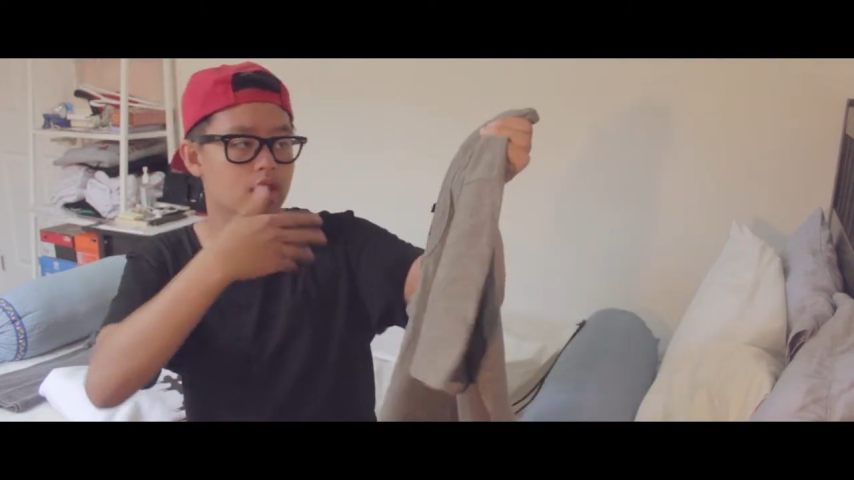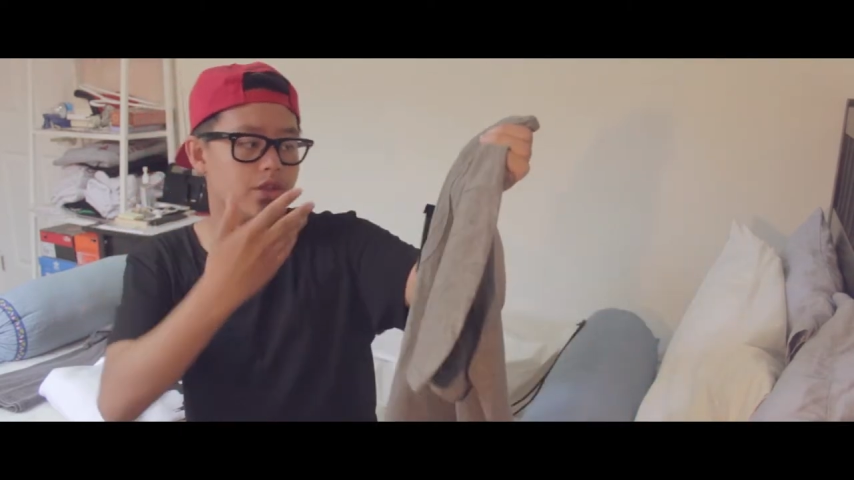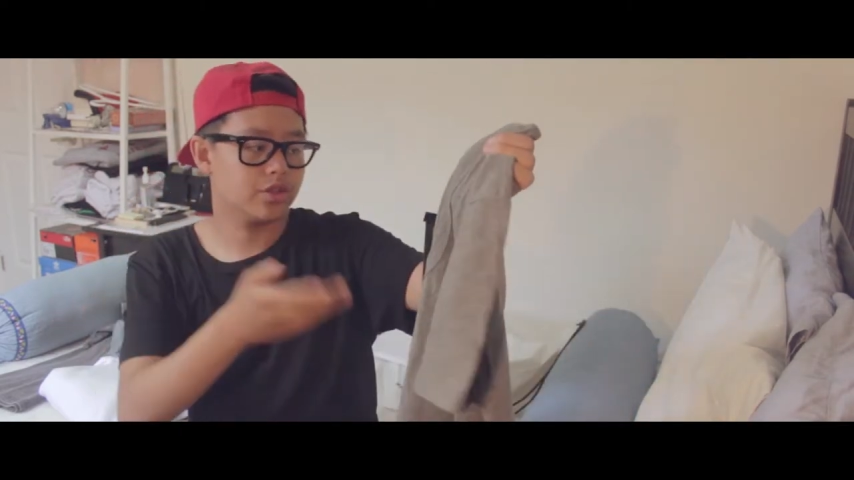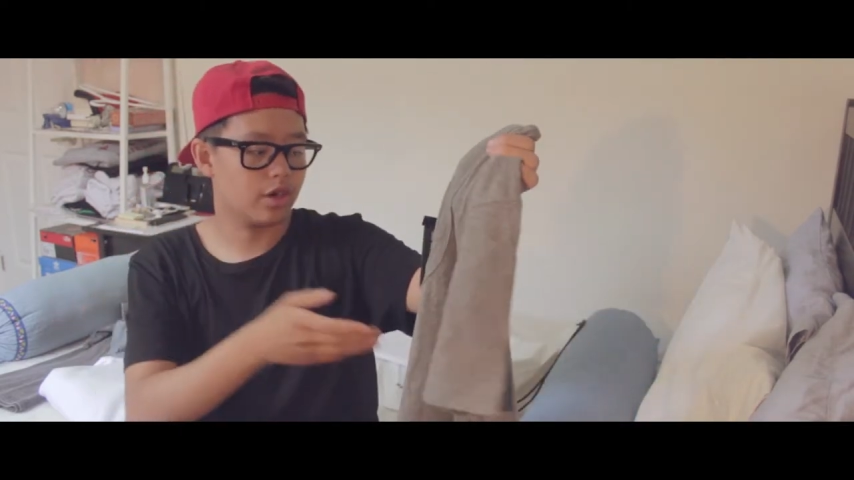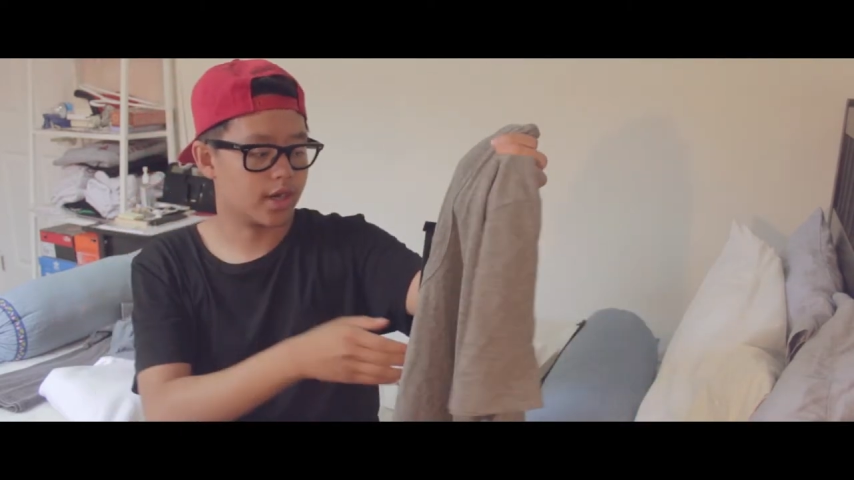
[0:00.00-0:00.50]

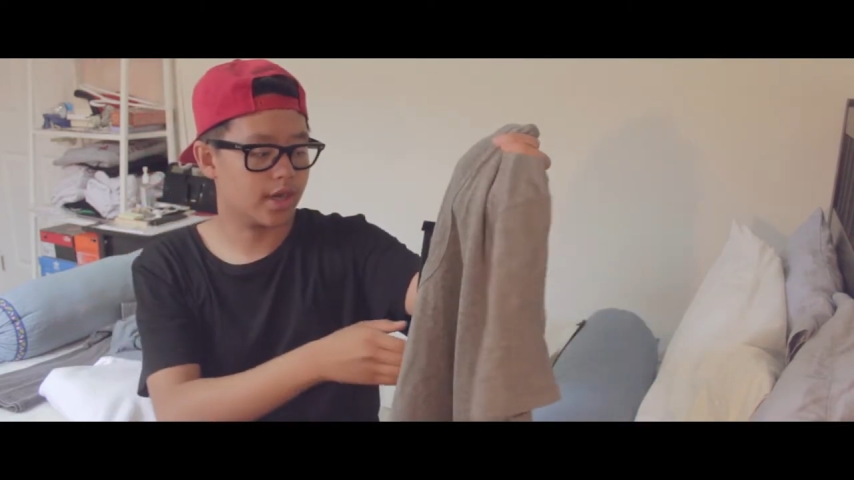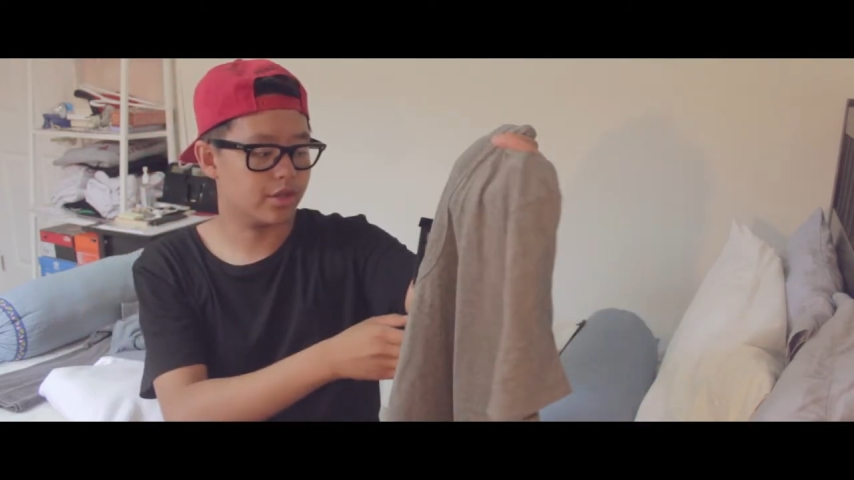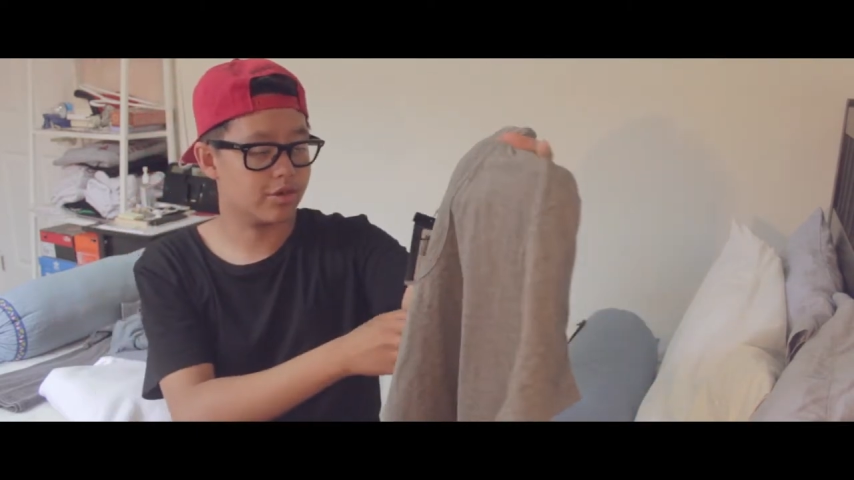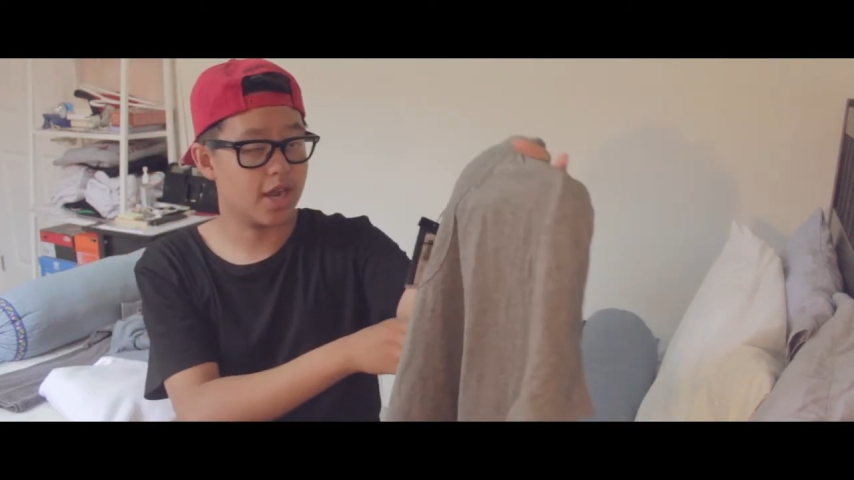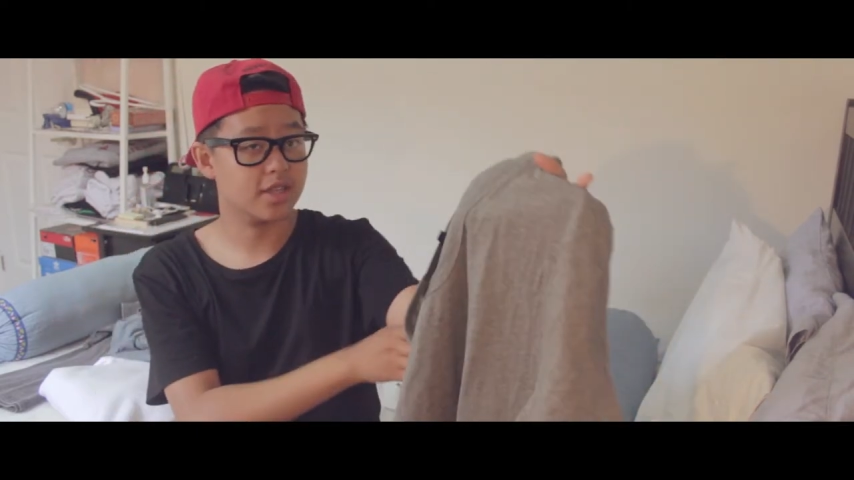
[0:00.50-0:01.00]
the dark
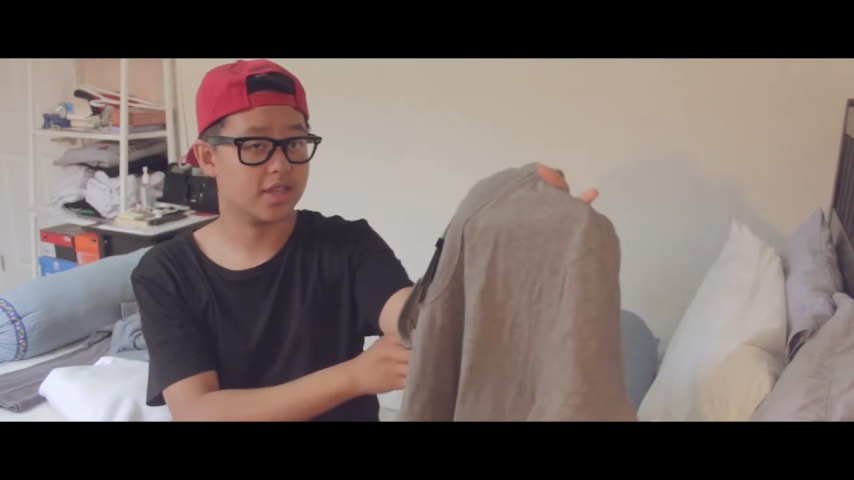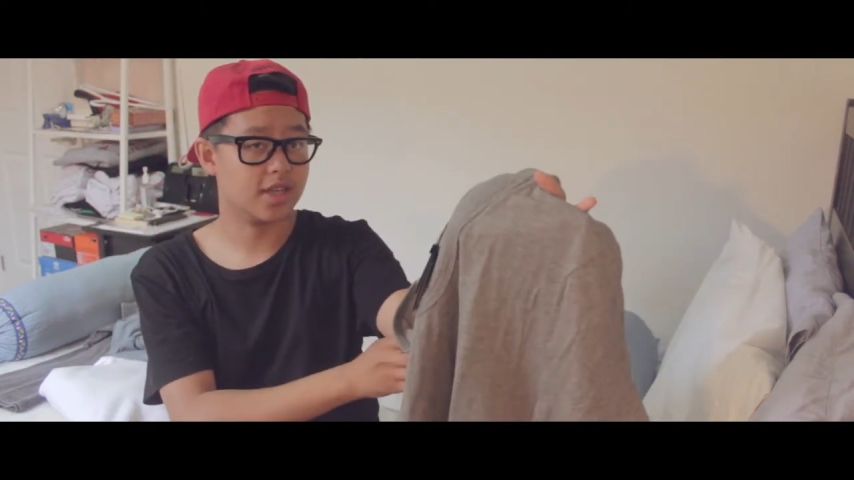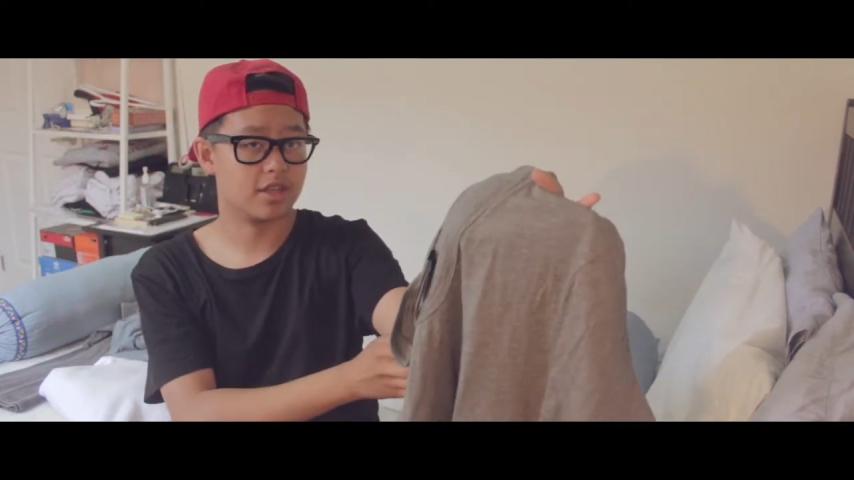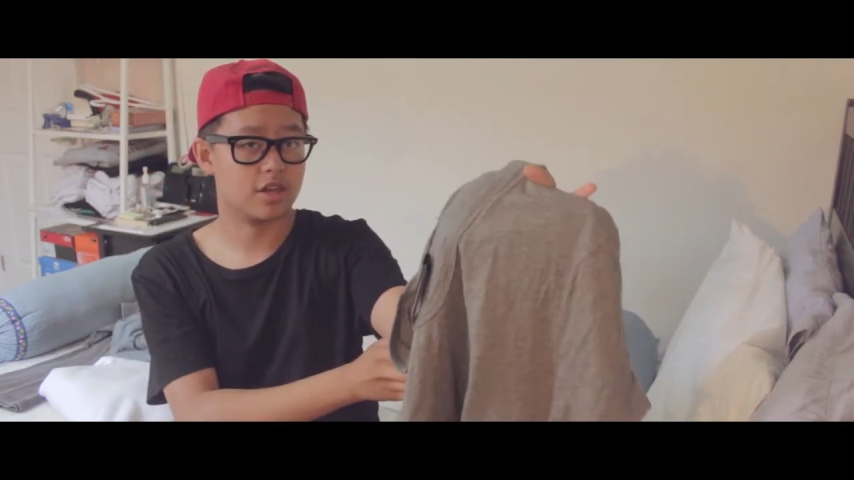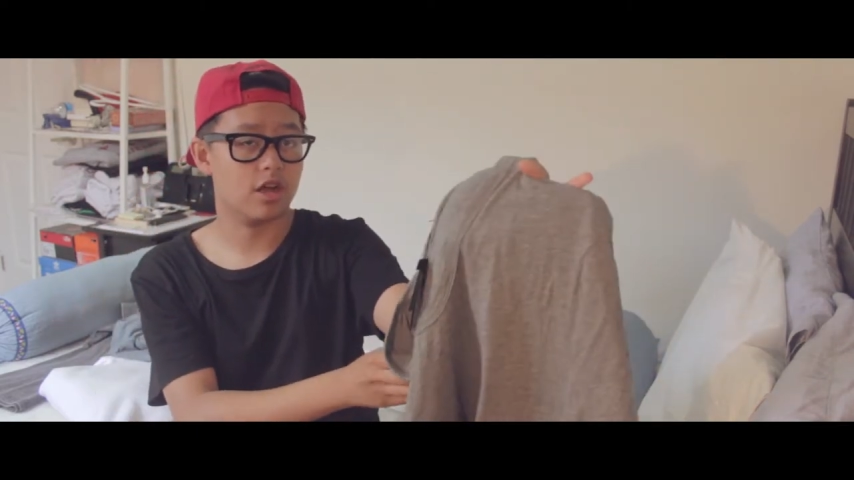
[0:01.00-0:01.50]
heather gray, as
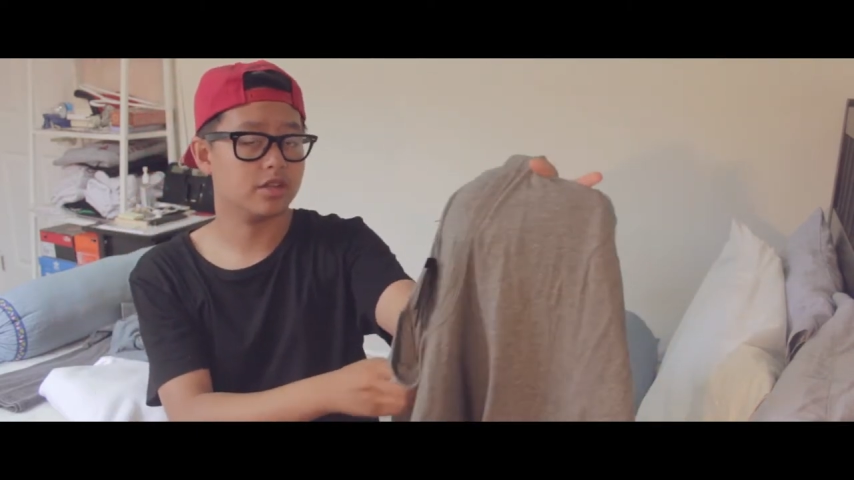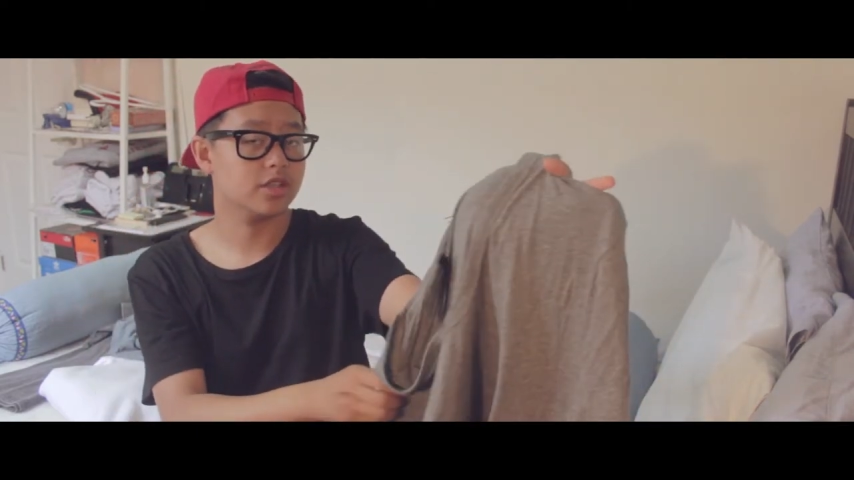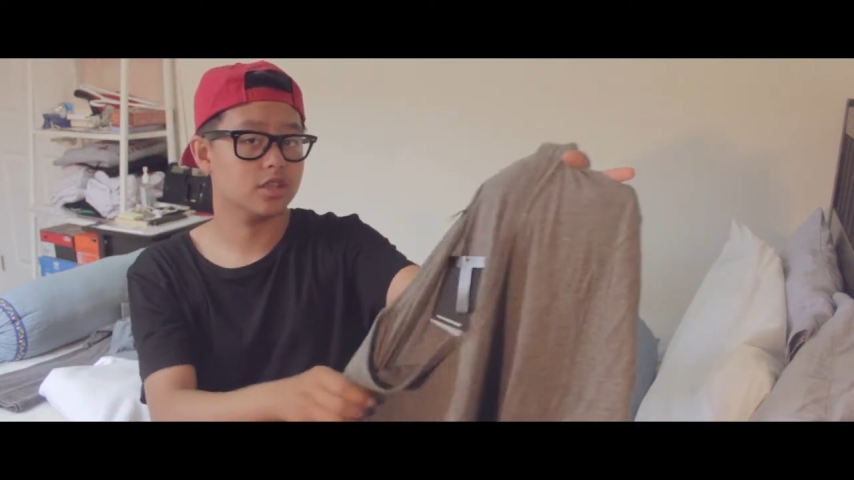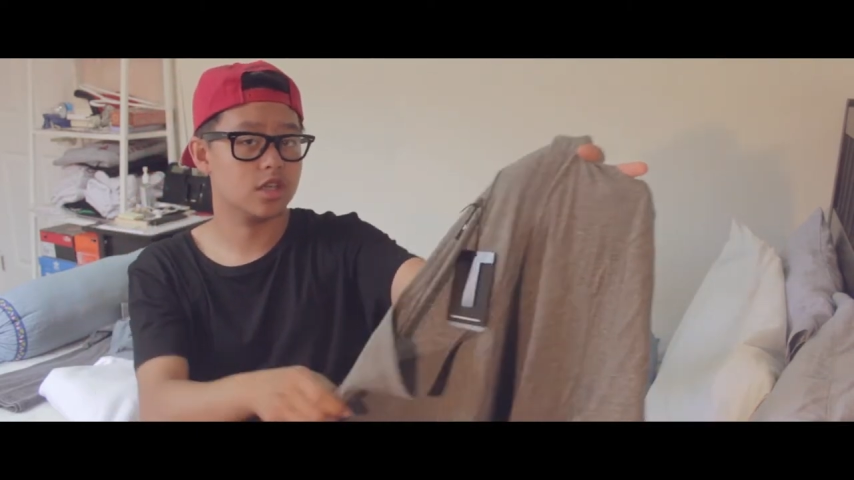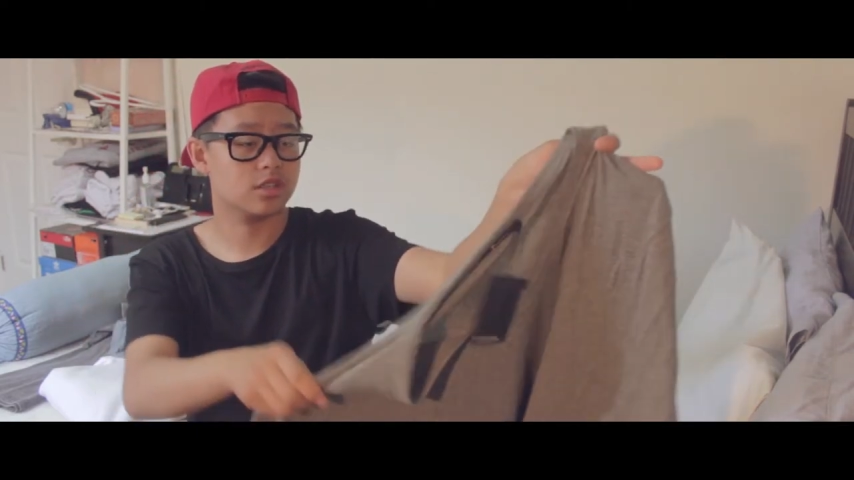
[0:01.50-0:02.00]
like to call it,
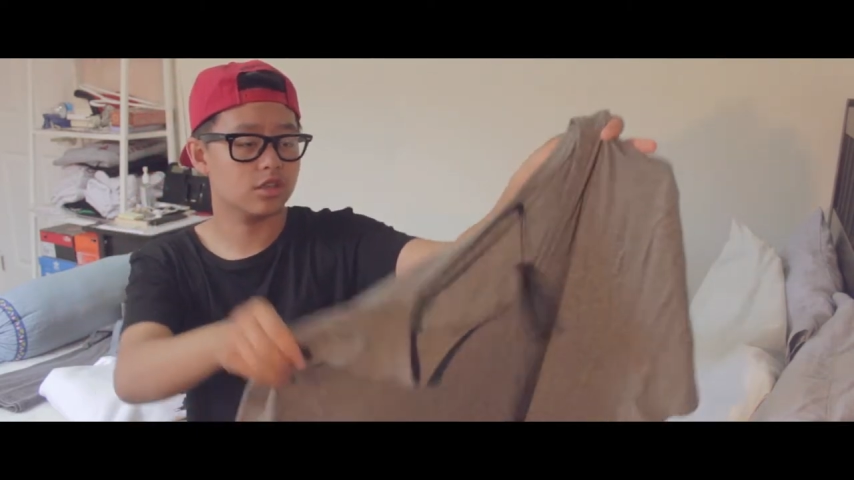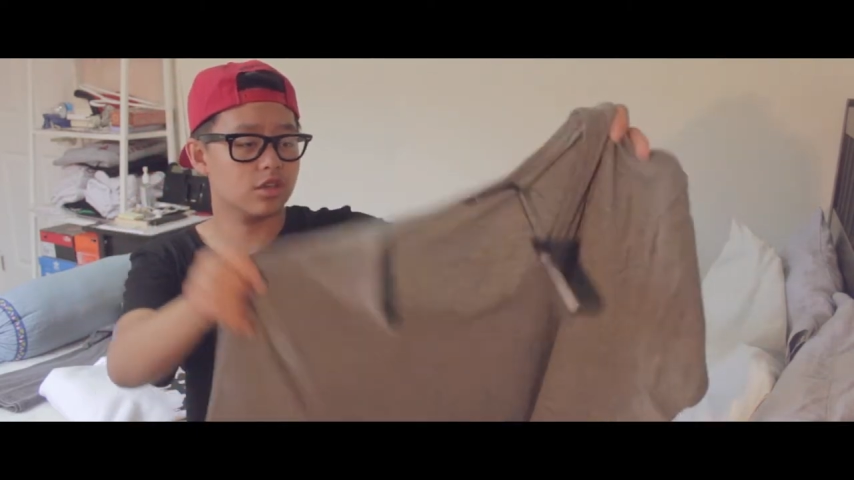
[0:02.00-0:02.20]
since it's a